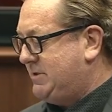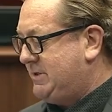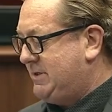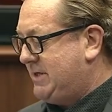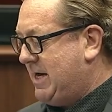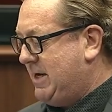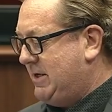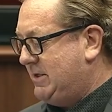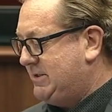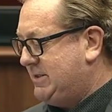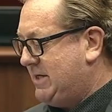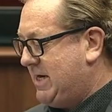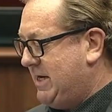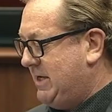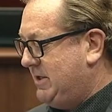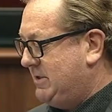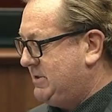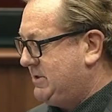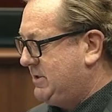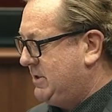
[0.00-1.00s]

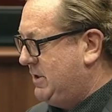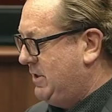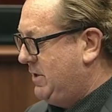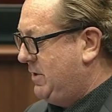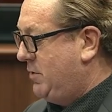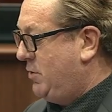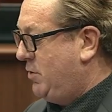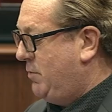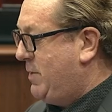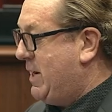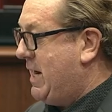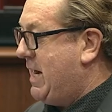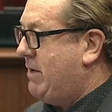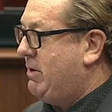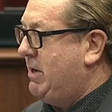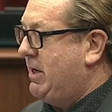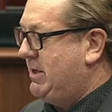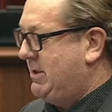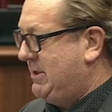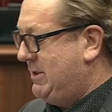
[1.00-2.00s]
status or
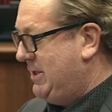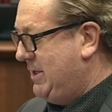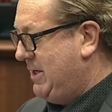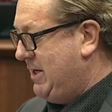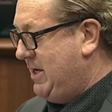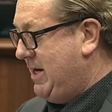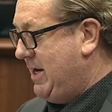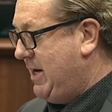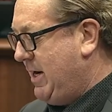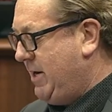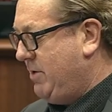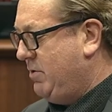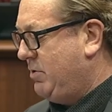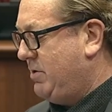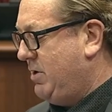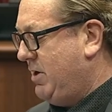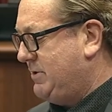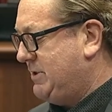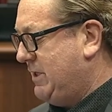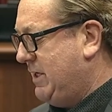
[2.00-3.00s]
power in any
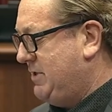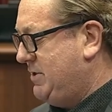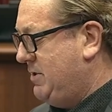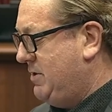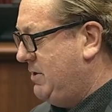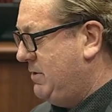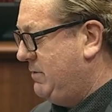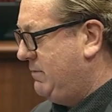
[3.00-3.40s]
organisation.